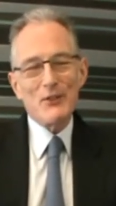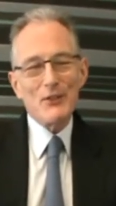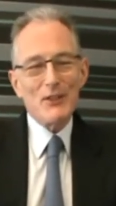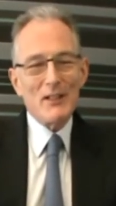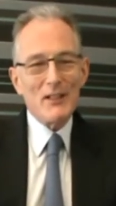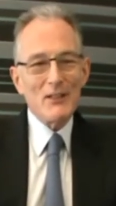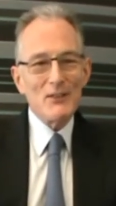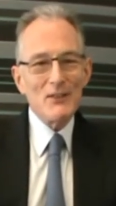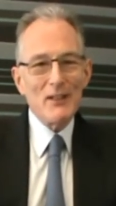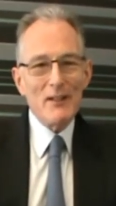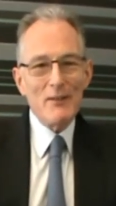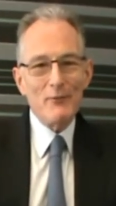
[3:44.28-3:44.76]
much,
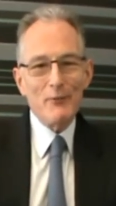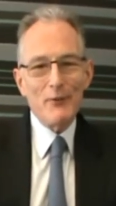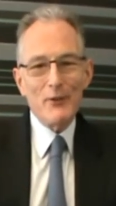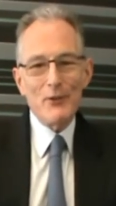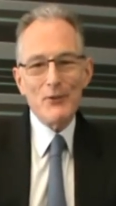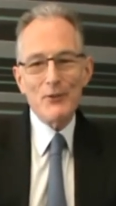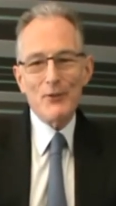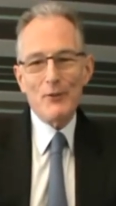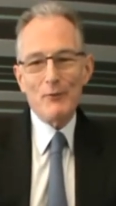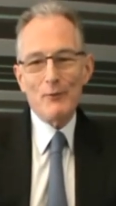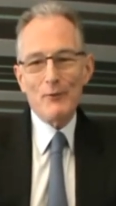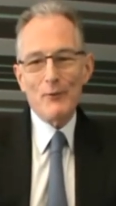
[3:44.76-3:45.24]
less
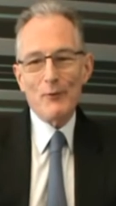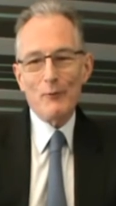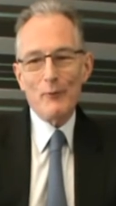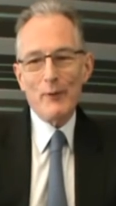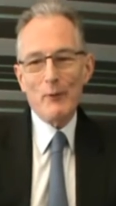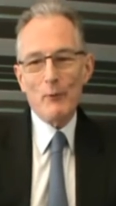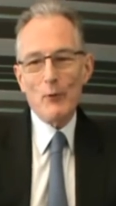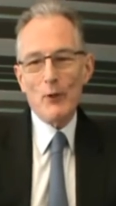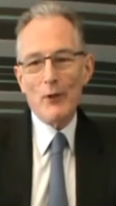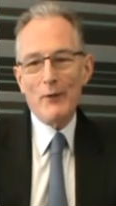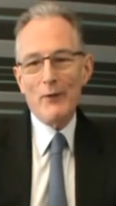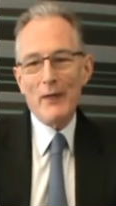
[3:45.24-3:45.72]
leveraged than, than
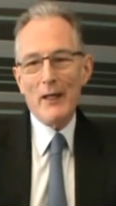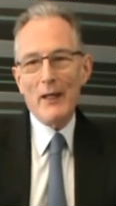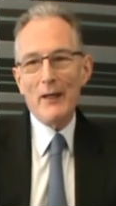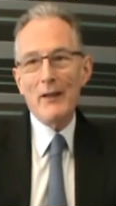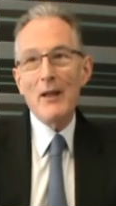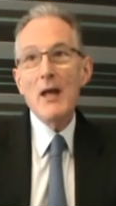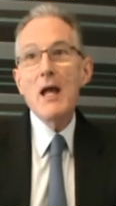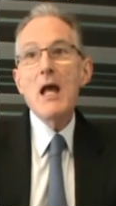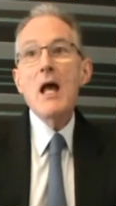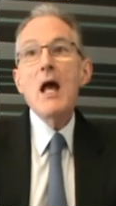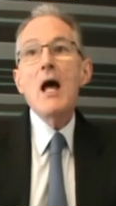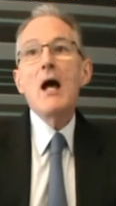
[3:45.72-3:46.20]
we were then.
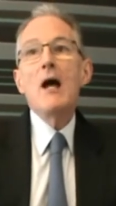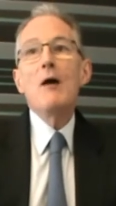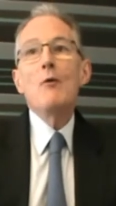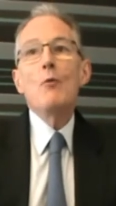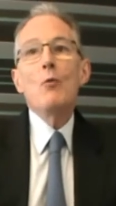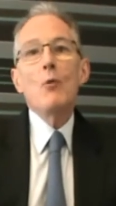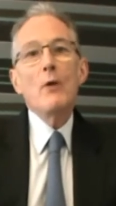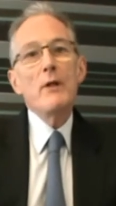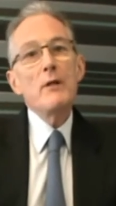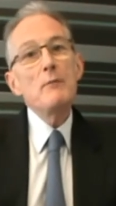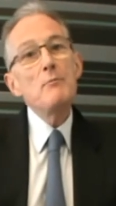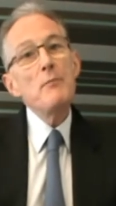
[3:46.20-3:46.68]
Uh,
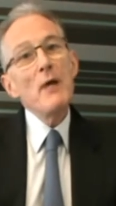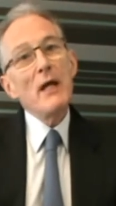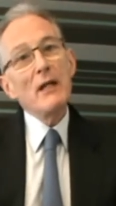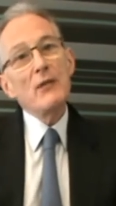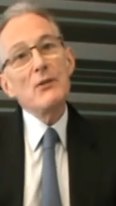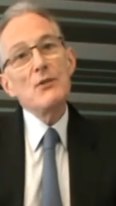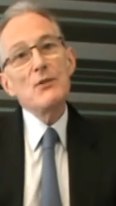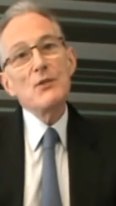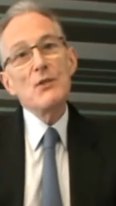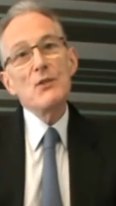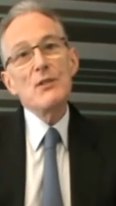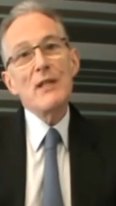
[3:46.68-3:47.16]
what
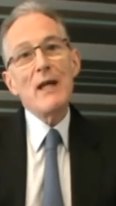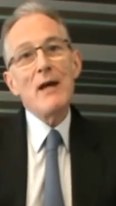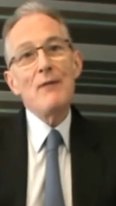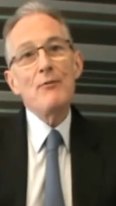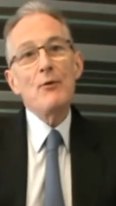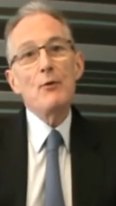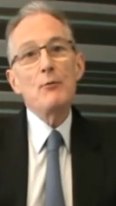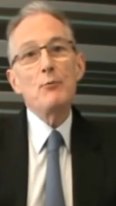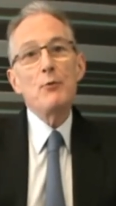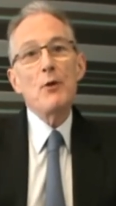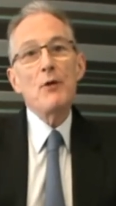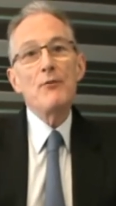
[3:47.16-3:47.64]
impact does this
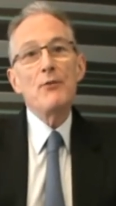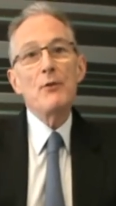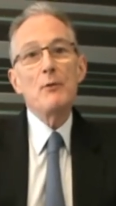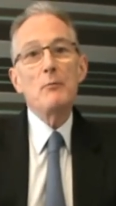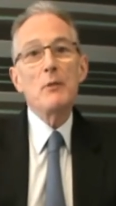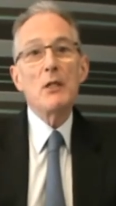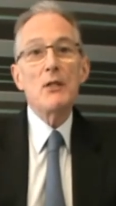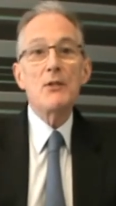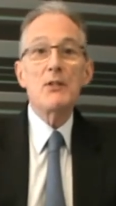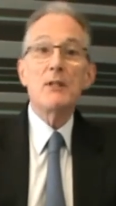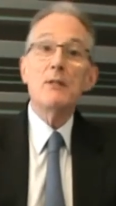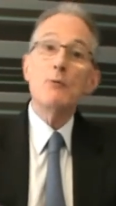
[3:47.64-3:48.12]
have on
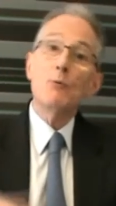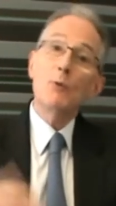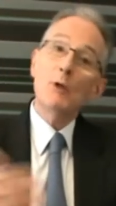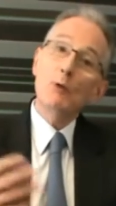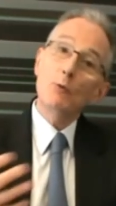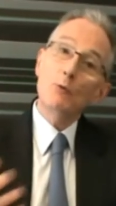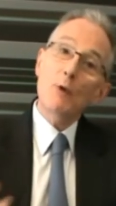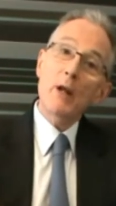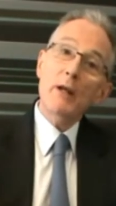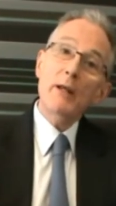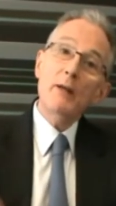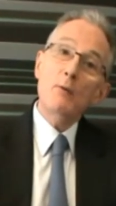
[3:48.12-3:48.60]
profitability?
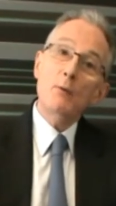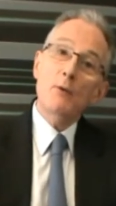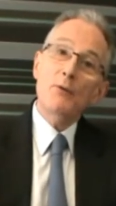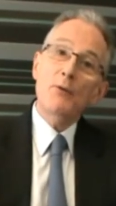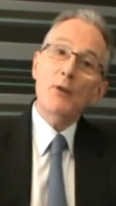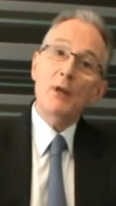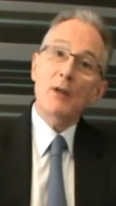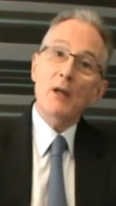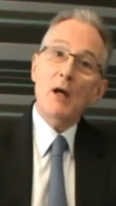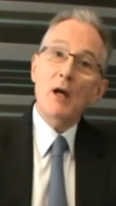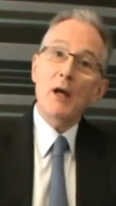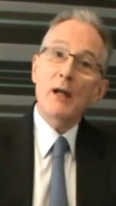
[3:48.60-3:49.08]
Well, running
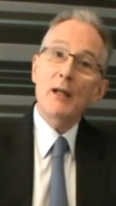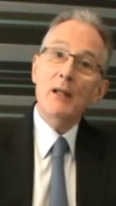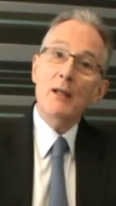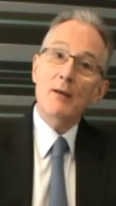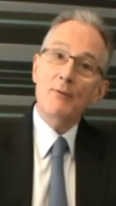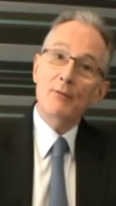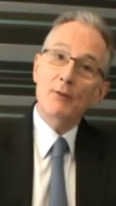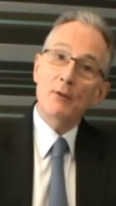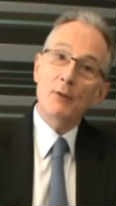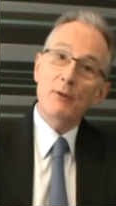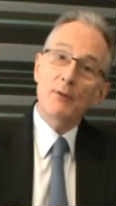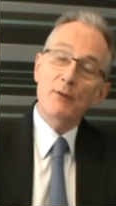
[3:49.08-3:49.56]
with the high
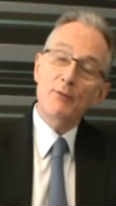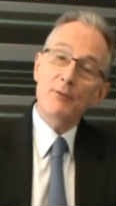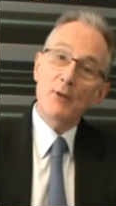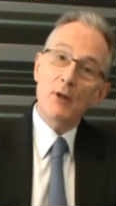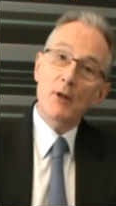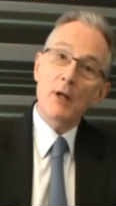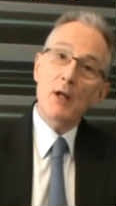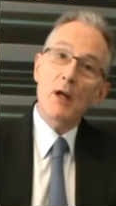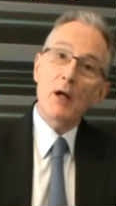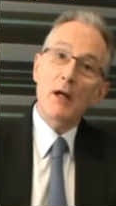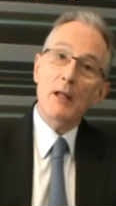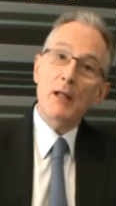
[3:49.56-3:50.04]
level, the
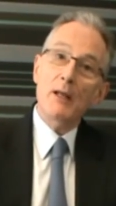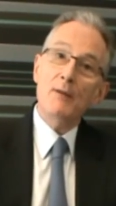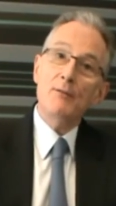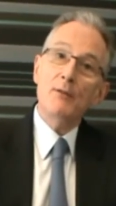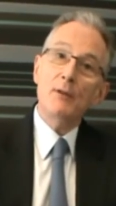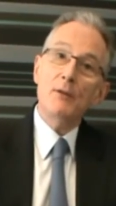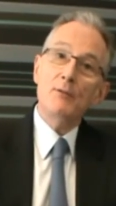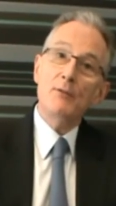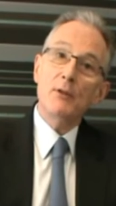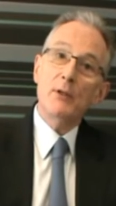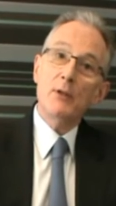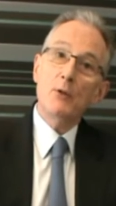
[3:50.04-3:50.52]
very high
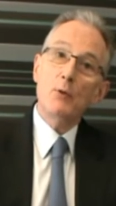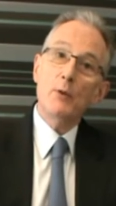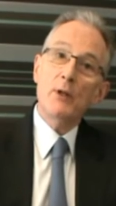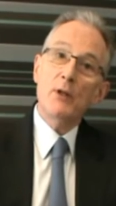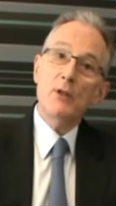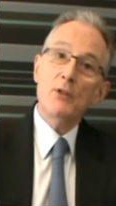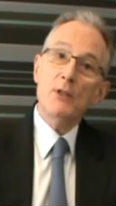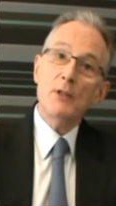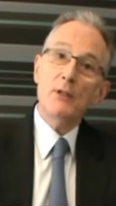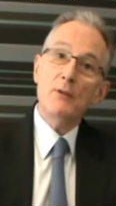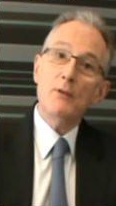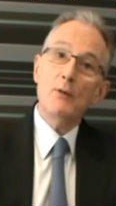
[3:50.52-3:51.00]
level of
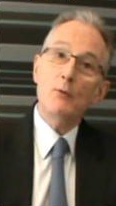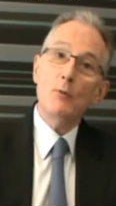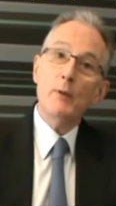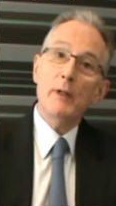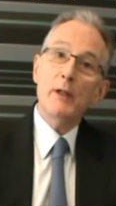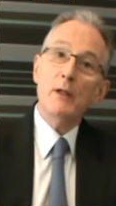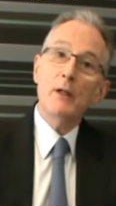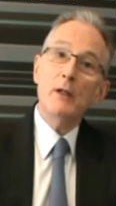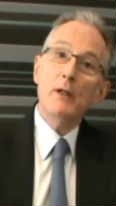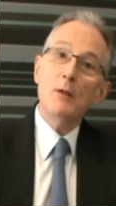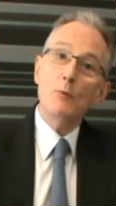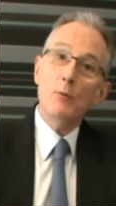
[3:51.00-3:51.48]
liquidity that
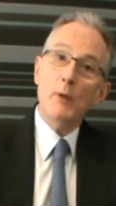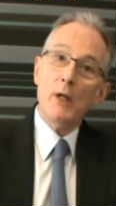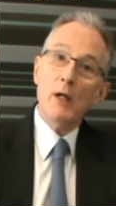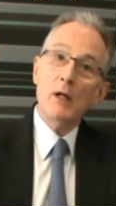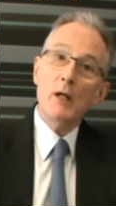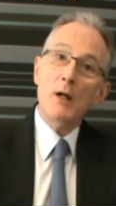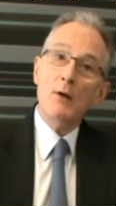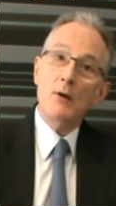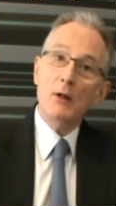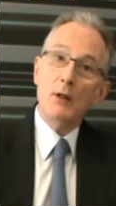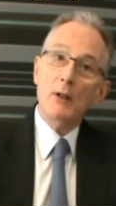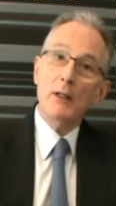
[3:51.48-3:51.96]
we, we
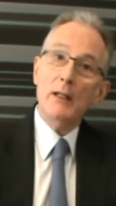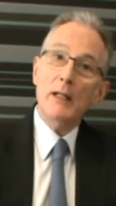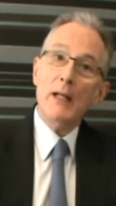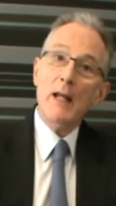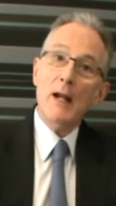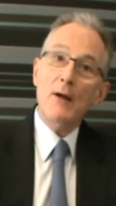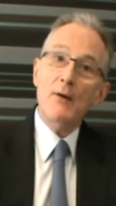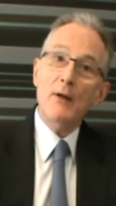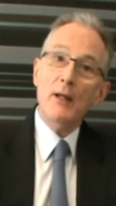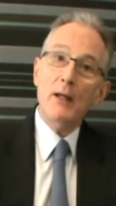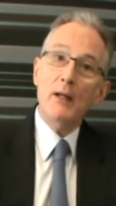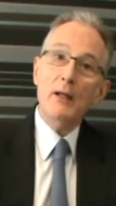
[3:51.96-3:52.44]
are currently
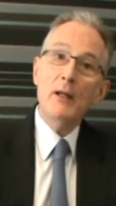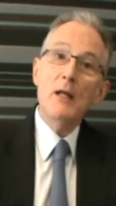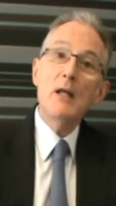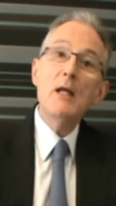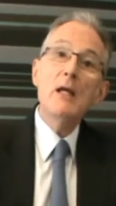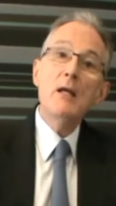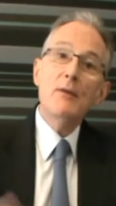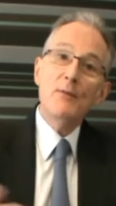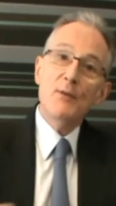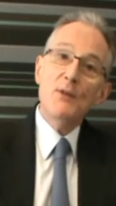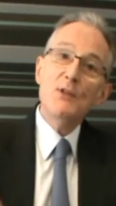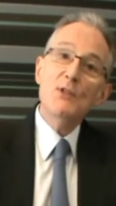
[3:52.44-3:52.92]
carrying,